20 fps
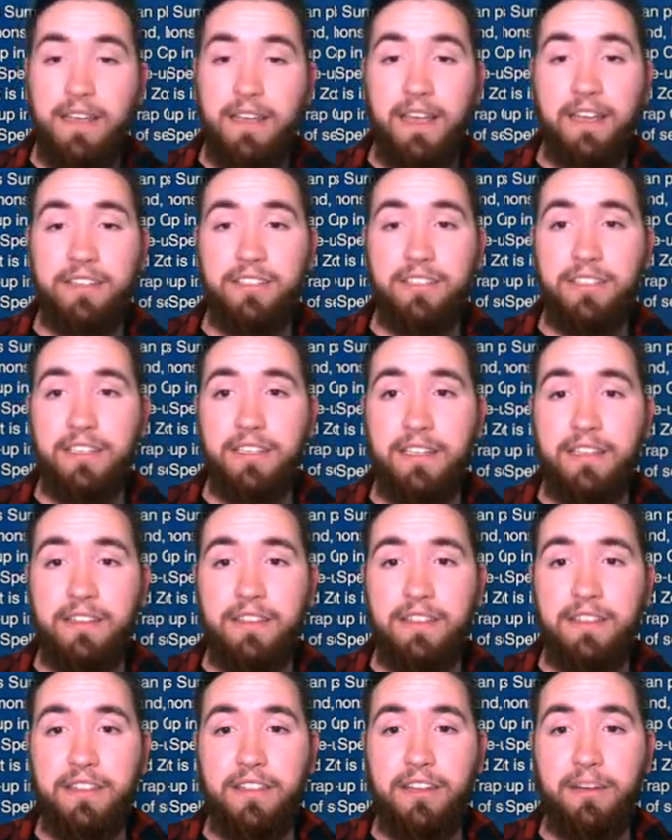Actually,
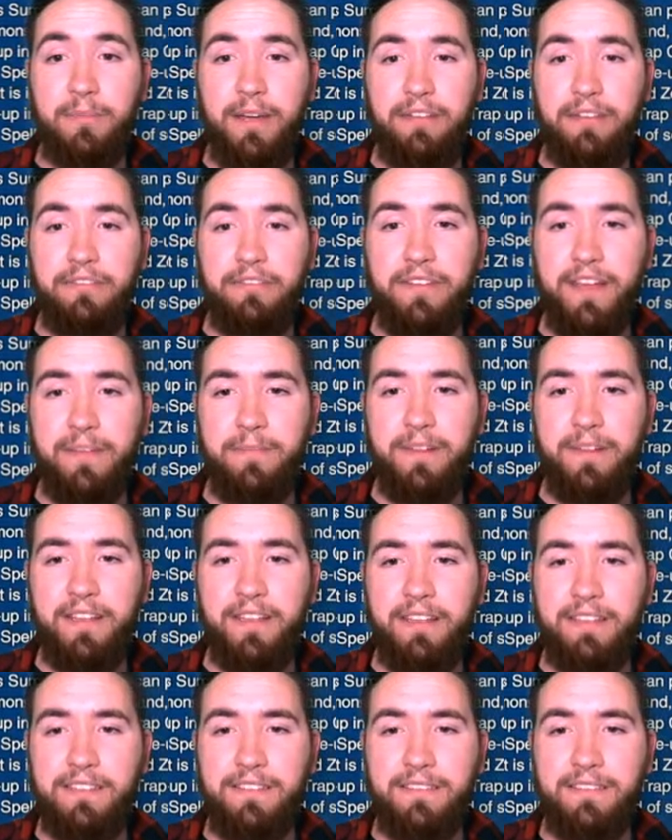they're my family.